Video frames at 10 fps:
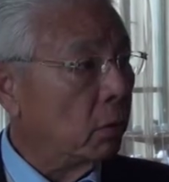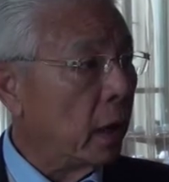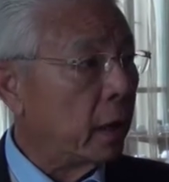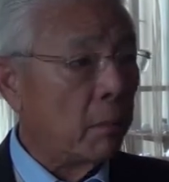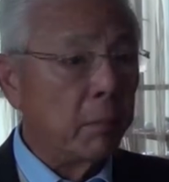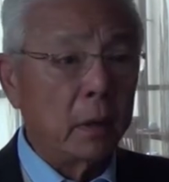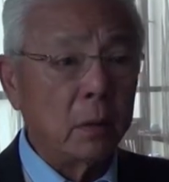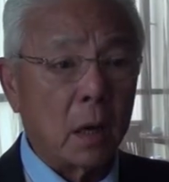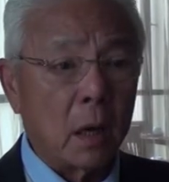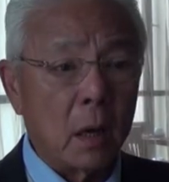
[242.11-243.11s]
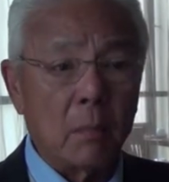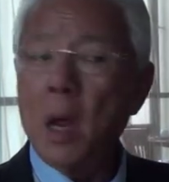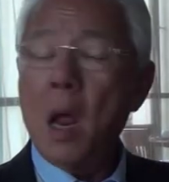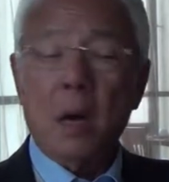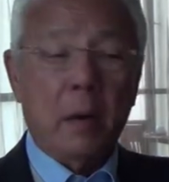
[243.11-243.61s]
They come into the club,
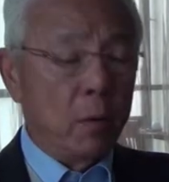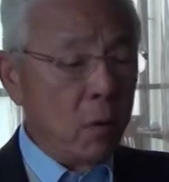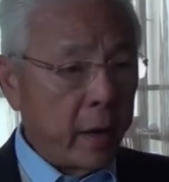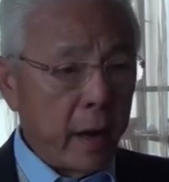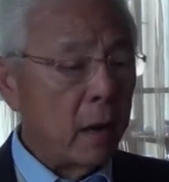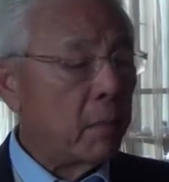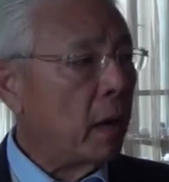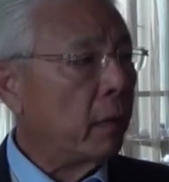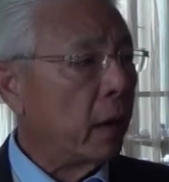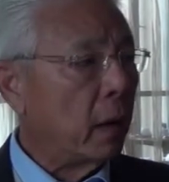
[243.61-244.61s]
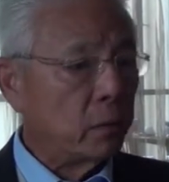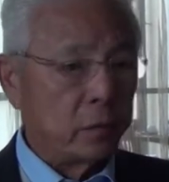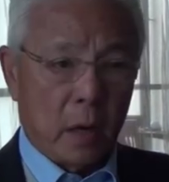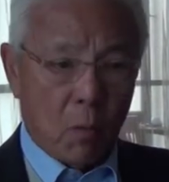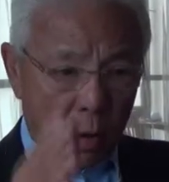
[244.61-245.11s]
they don't care about anything else.
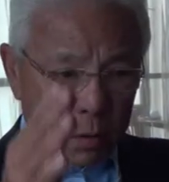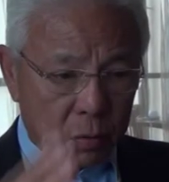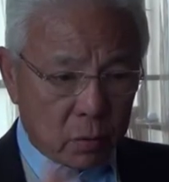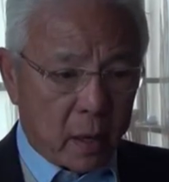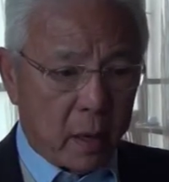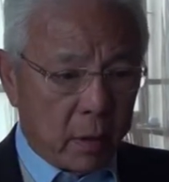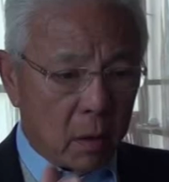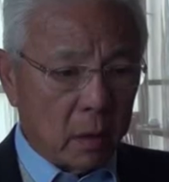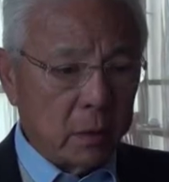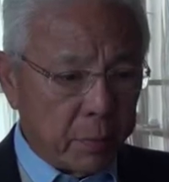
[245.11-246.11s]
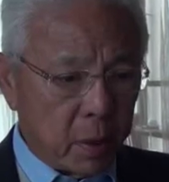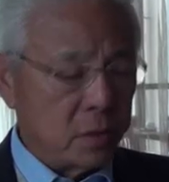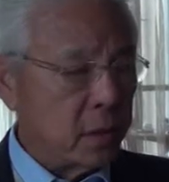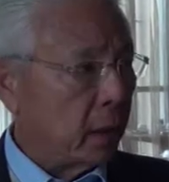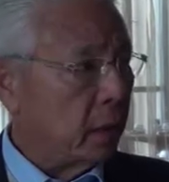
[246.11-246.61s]
They want to carry on the
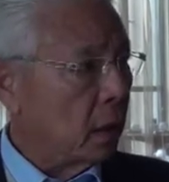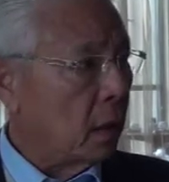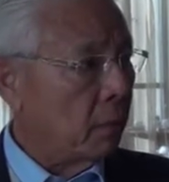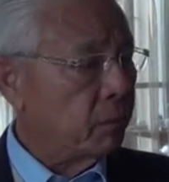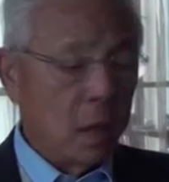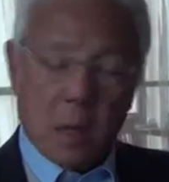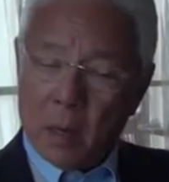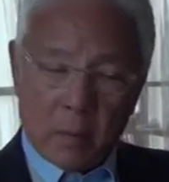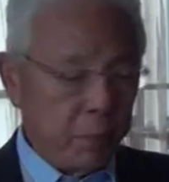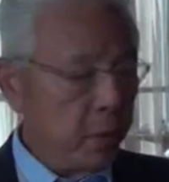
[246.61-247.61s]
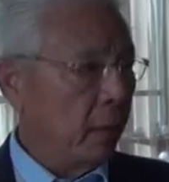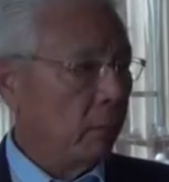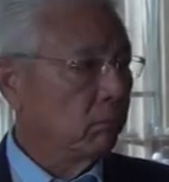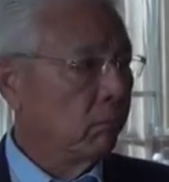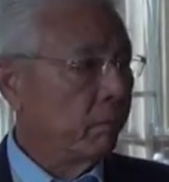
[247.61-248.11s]
project in the club, period.
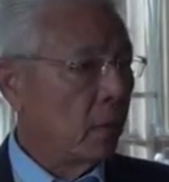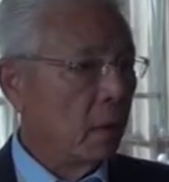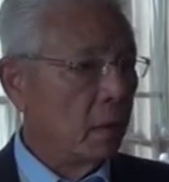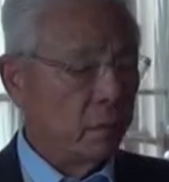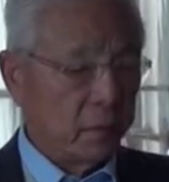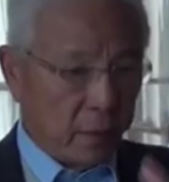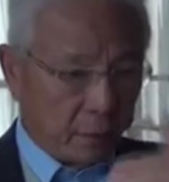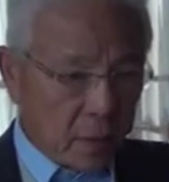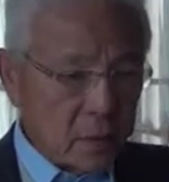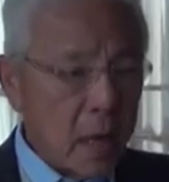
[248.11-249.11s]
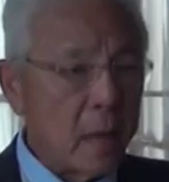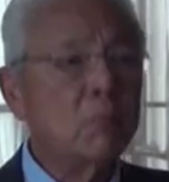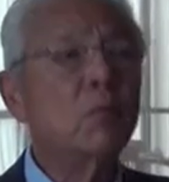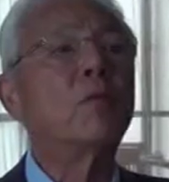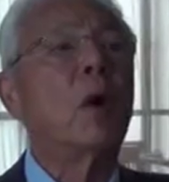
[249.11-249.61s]
Get things
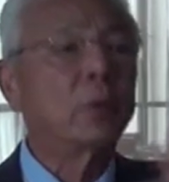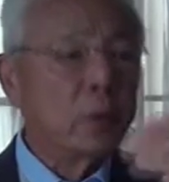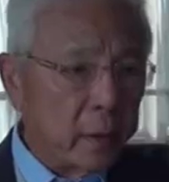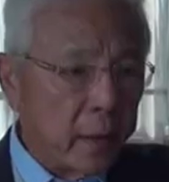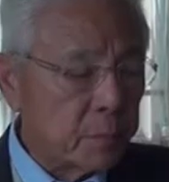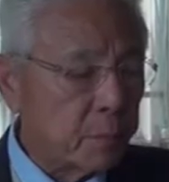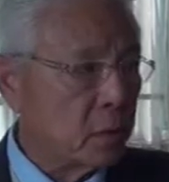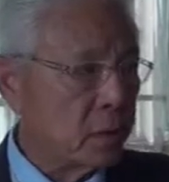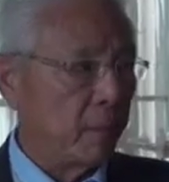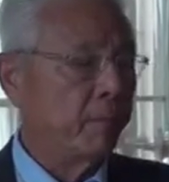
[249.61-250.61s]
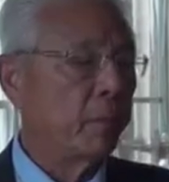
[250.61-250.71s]
done, move on to the next project.